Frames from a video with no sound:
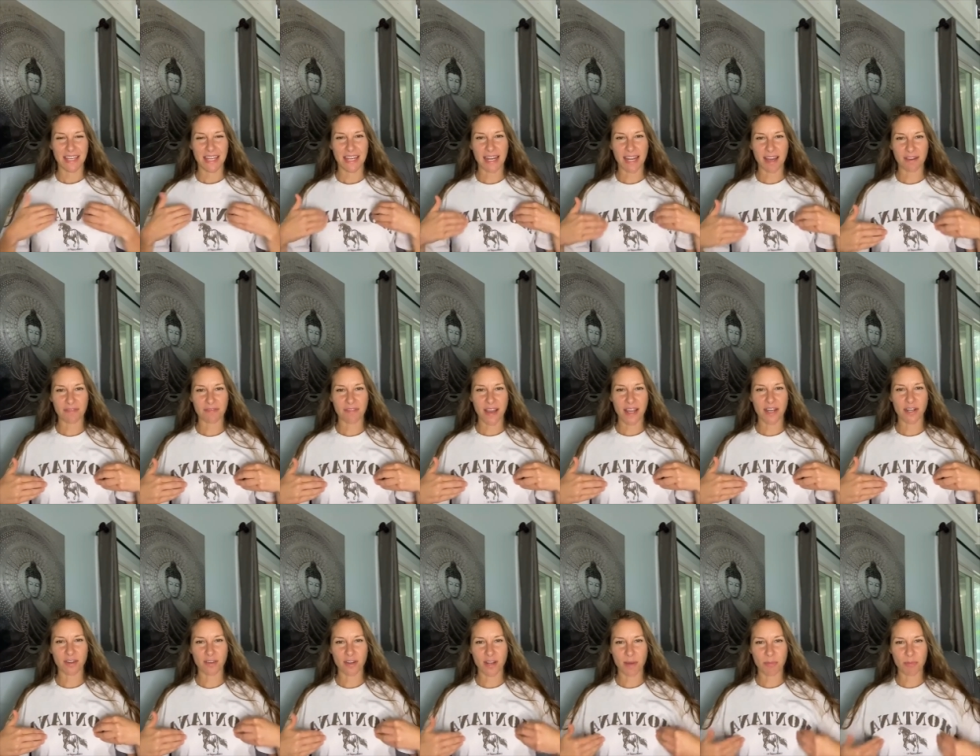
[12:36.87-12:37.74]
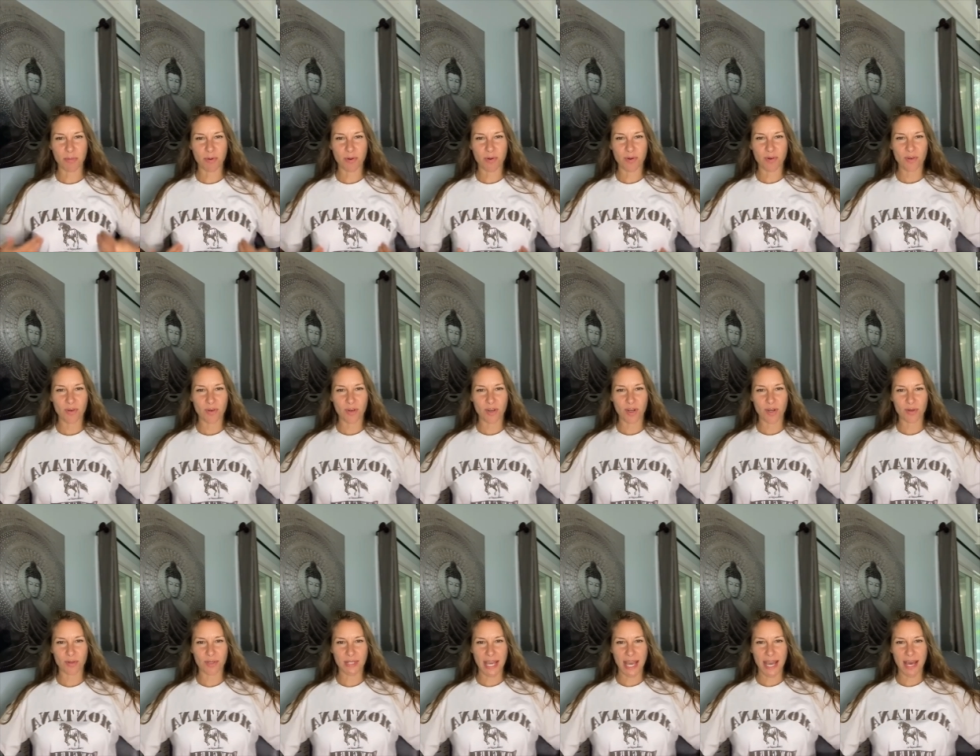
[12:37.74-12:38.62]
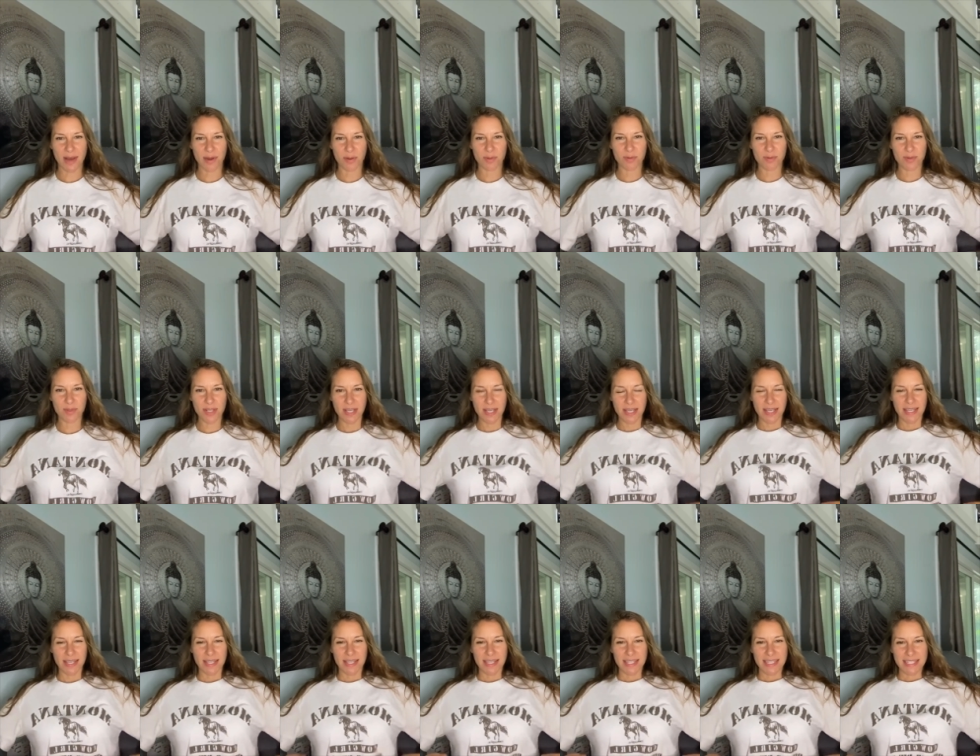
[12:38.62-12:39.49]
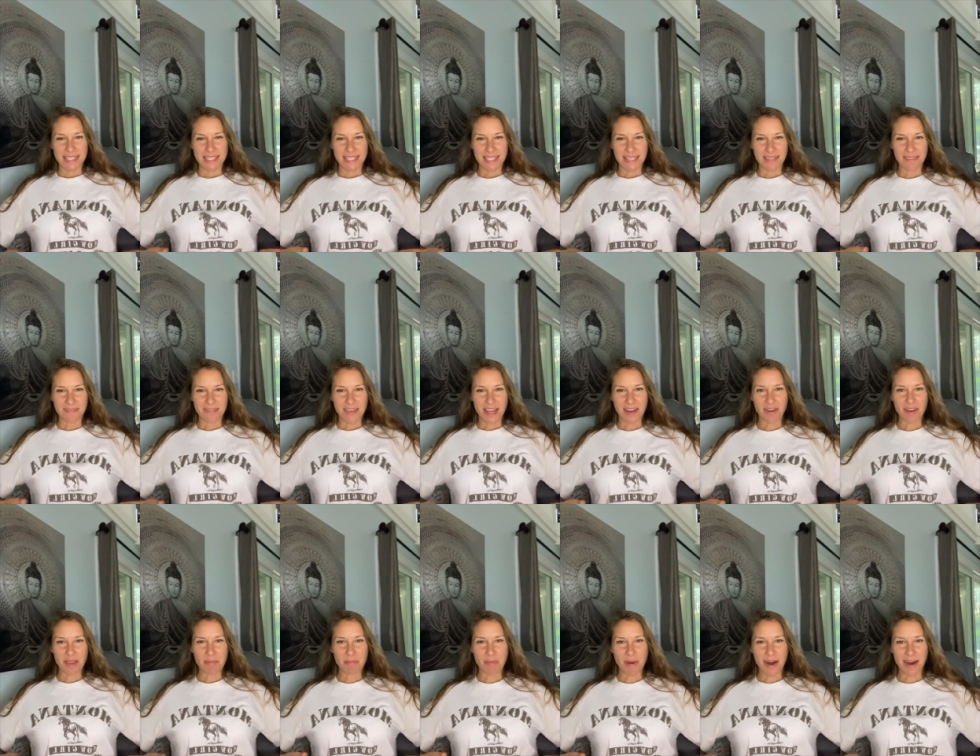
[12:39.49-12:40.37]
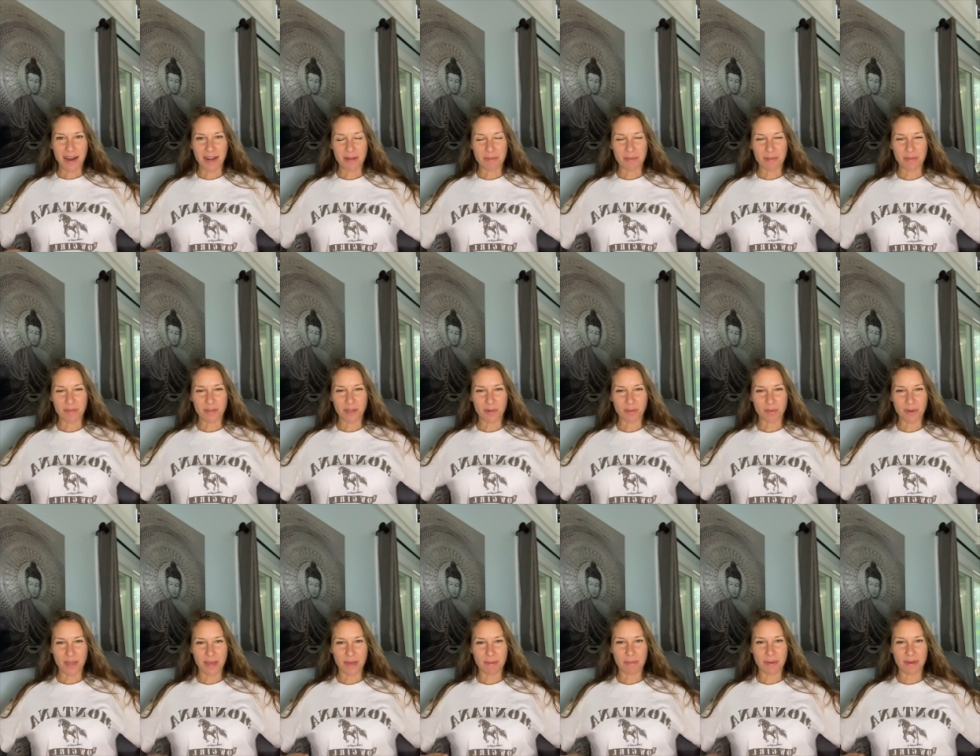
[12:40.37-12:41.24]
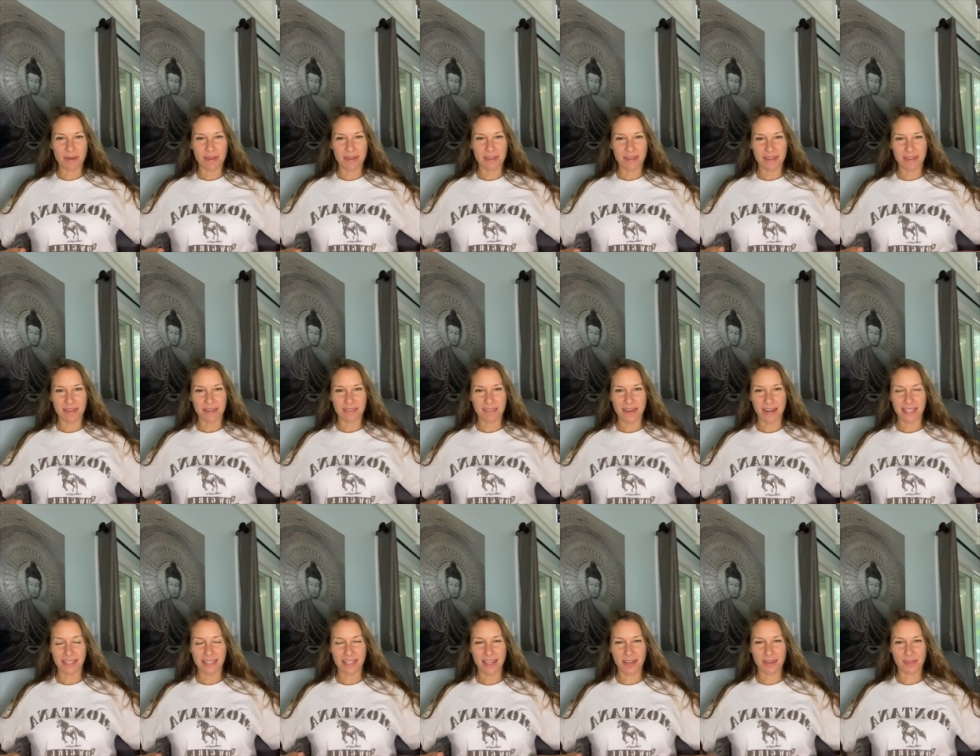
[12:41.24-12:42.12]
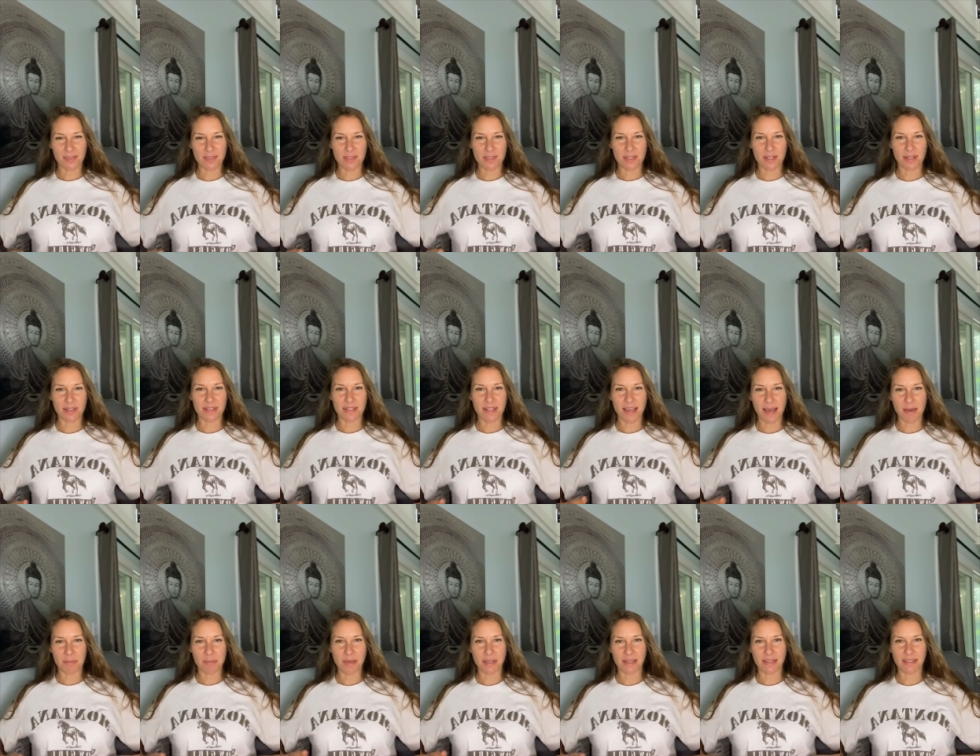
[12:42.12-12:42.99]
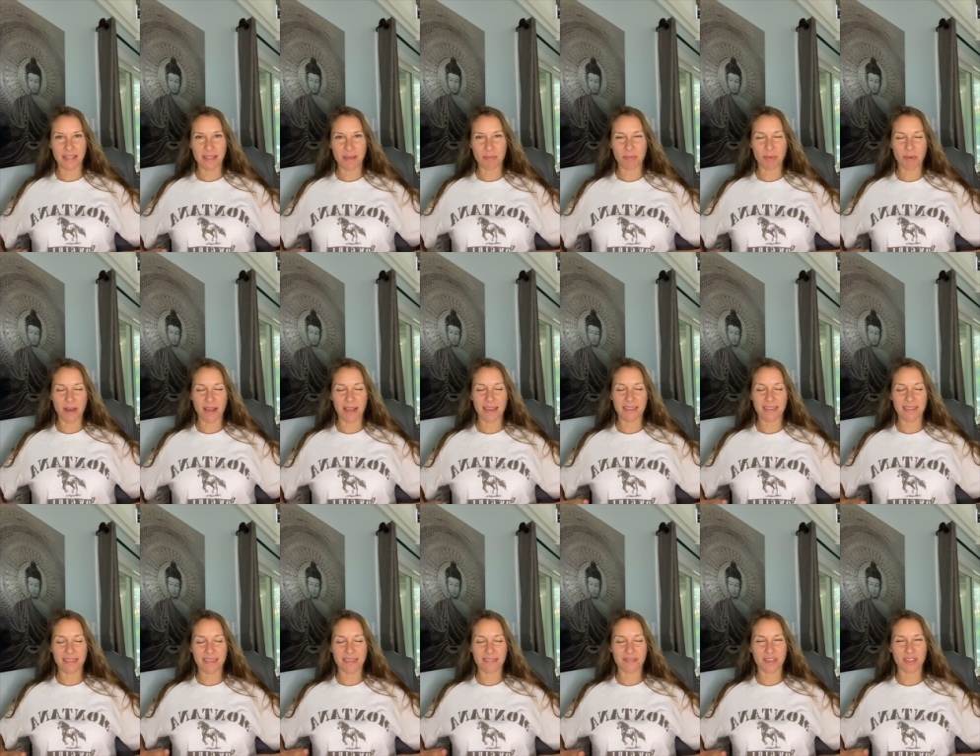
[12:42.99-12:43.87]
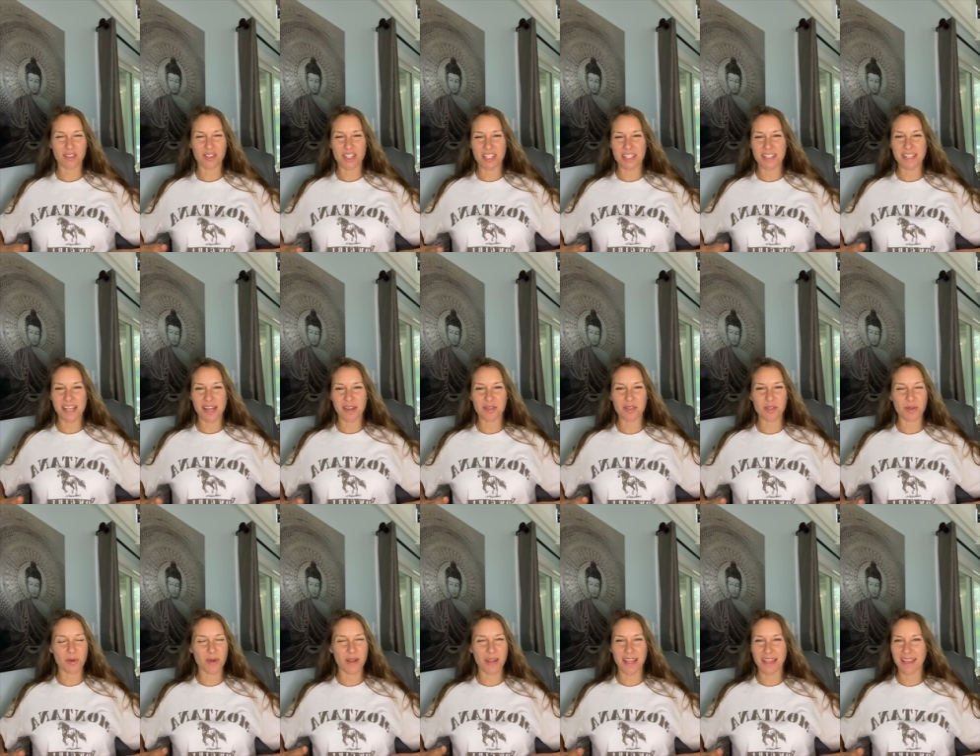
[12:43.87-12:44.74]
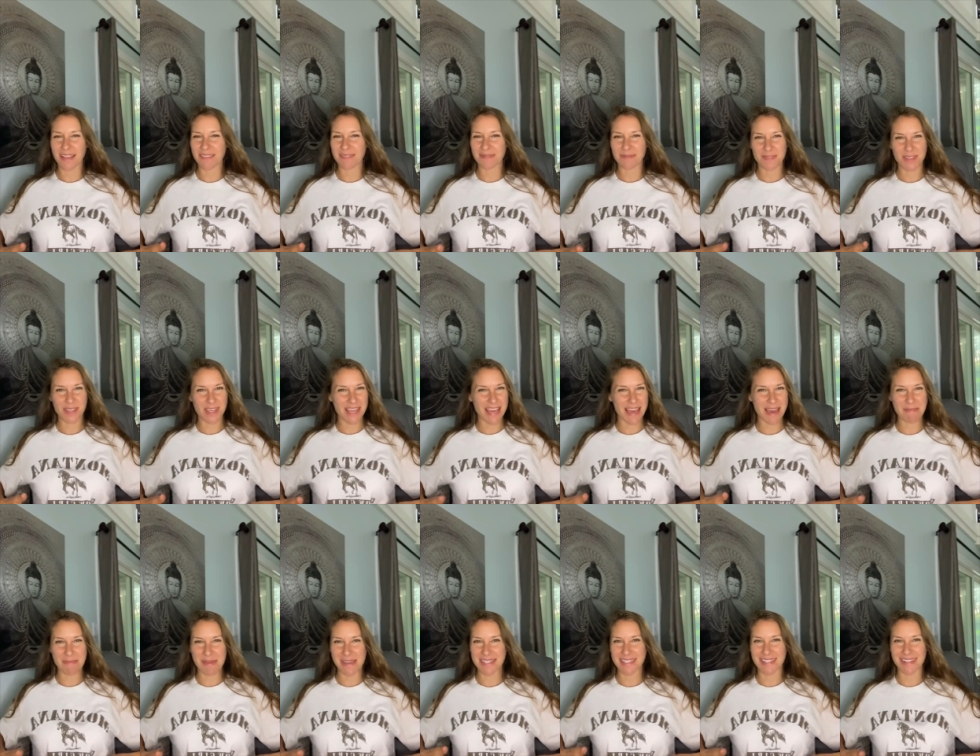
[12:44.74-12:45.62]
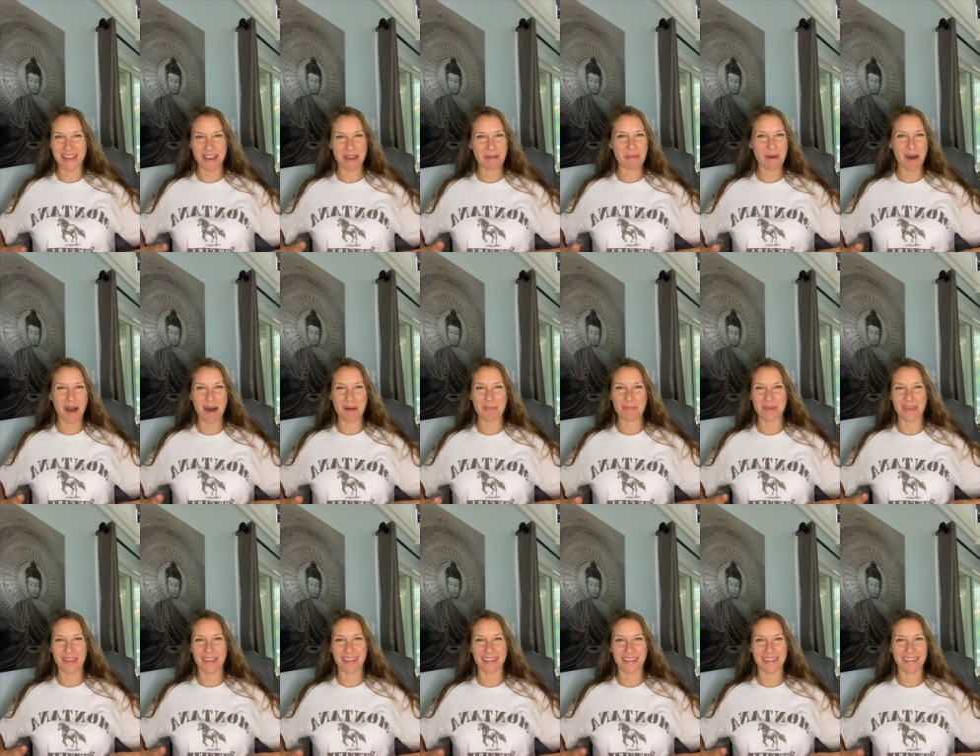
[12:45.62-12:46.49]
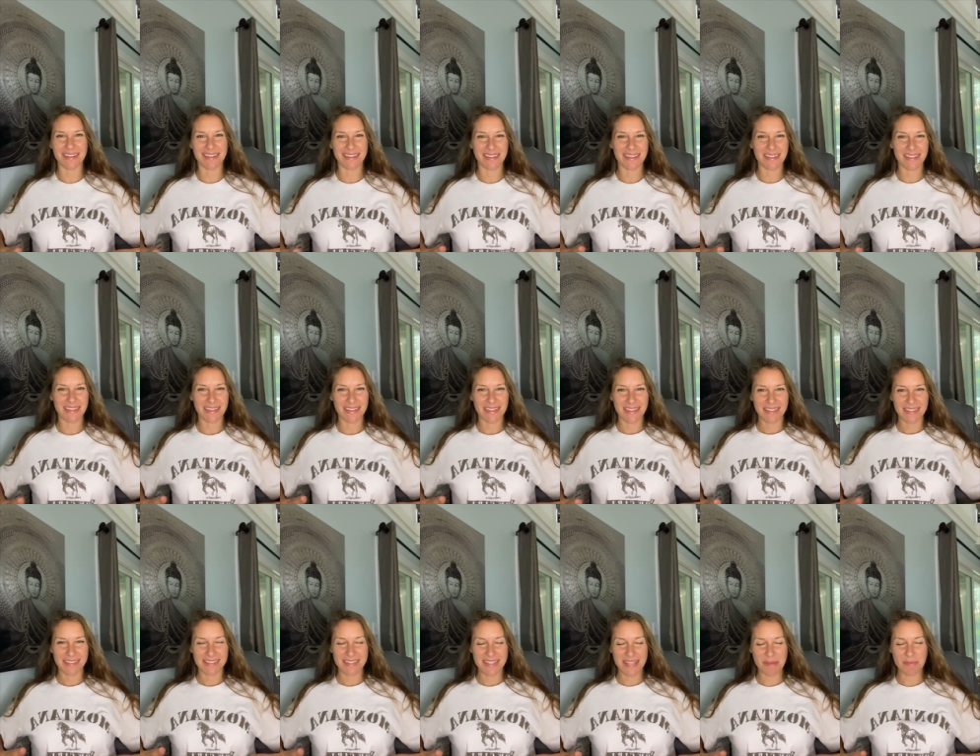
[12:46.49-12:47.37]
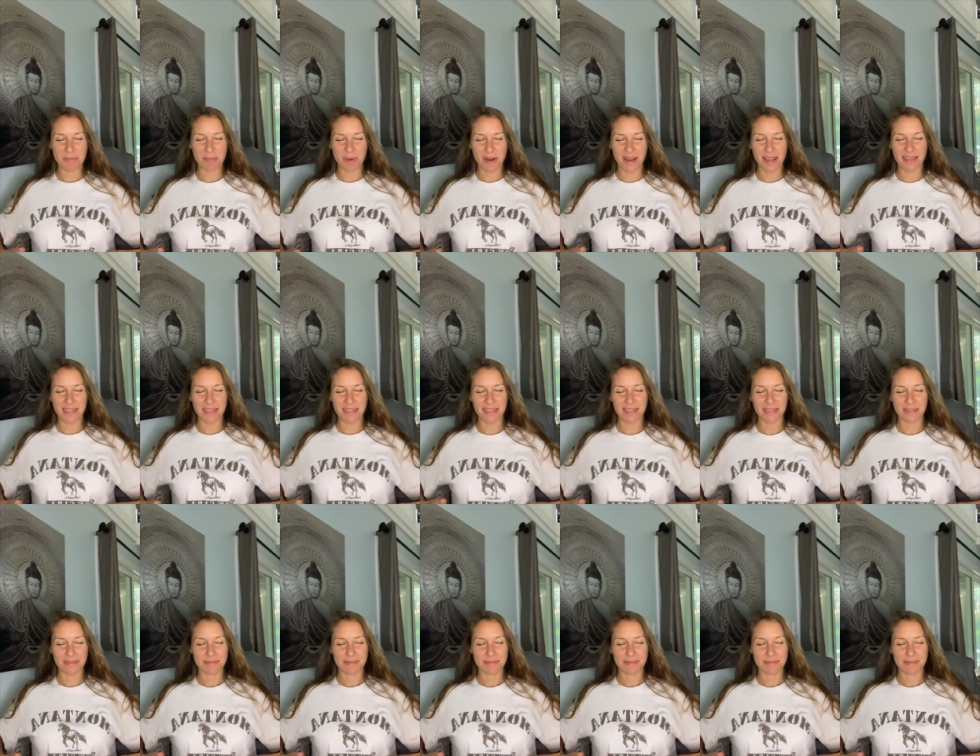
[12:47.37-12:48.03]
And now find your nipple. Go down to the very bottom of your rib right there and start tapping. Deep breath. If you're just now joining, you can't mess it up. Hop in. Deep breath.